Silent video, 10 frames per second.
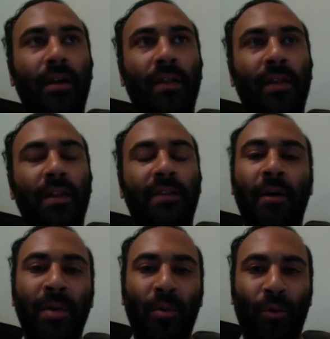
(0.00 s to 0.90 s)
in the
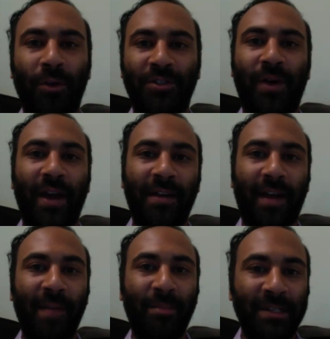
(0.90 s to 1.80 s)
developing world, so
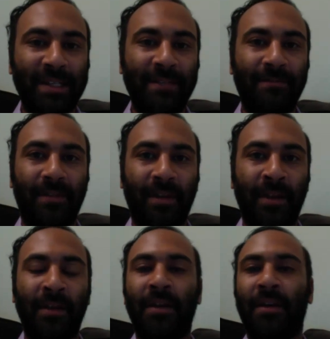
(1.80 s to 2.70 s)
I believe that
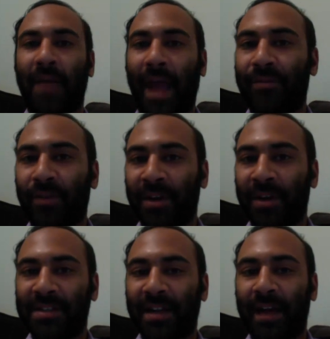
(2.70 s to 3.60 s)
Africa
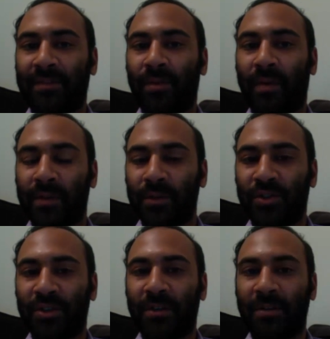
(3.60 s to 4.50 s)
is going to have a
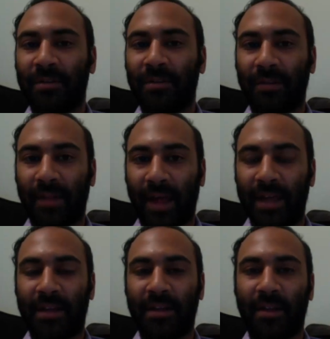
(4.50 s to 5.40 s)
revolution
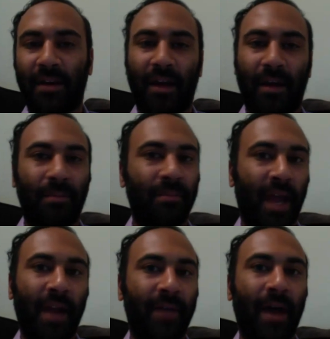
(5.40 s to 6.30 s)
like
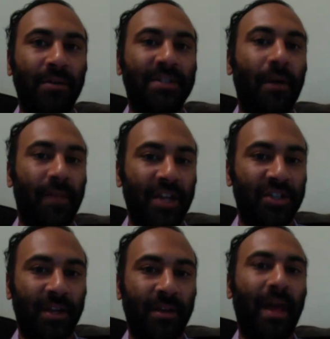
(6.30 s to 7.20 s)
kind of how South
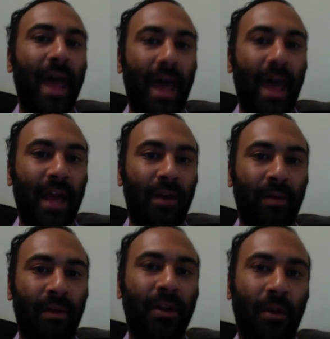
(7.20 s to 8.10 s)
Asia had
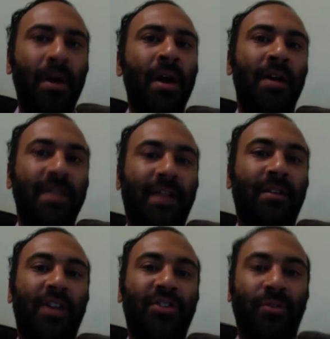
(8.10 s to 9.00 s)
a, you know,
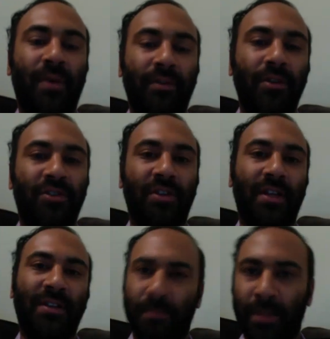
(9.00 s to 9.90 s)
technological revolution
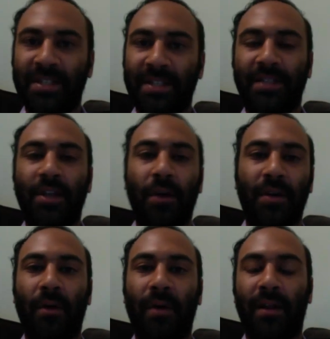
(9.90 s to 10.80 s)
in places like
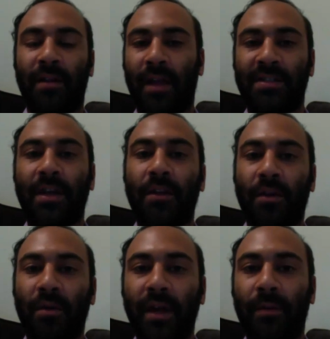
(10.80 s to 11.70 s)
Tokyo and South
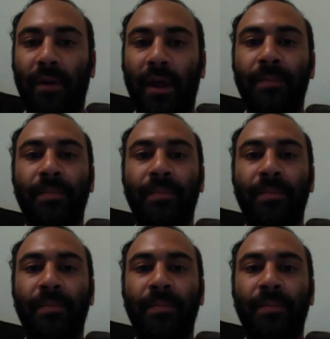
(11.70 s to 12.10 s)
Korea, right?